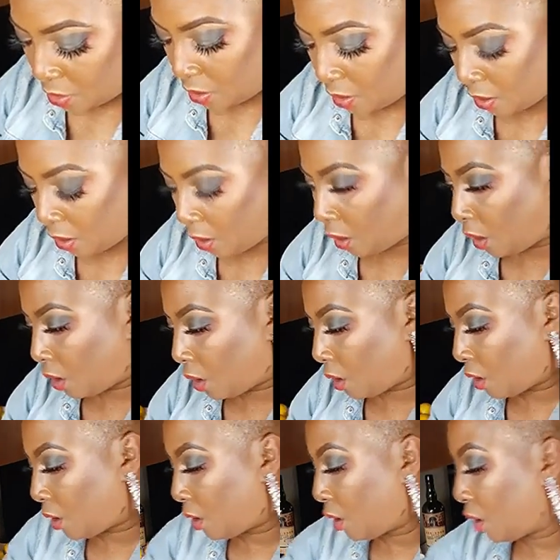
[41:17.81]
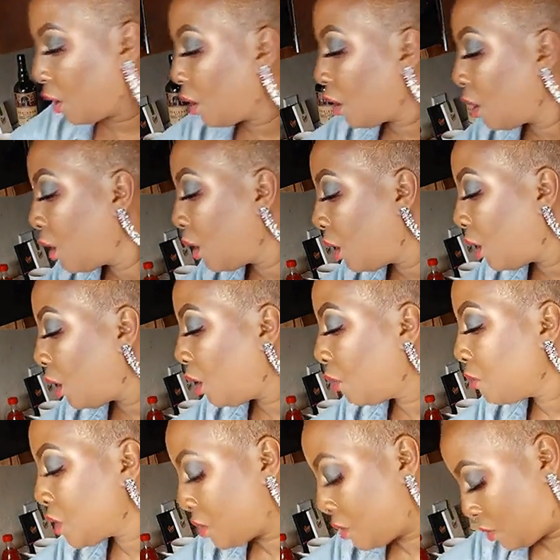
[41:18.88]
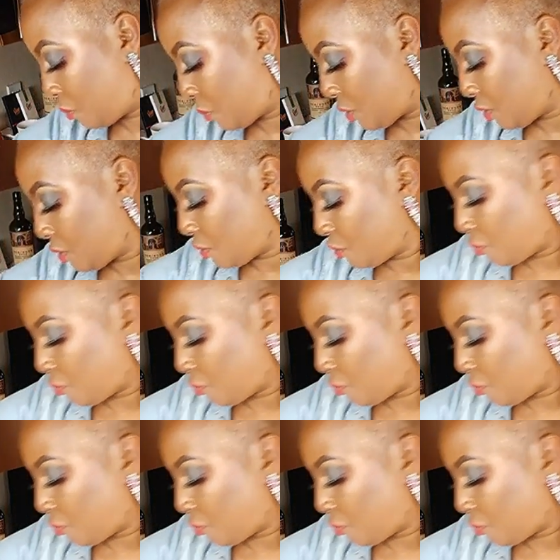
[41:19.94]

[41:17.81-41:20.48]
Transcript: here. I'm just putting some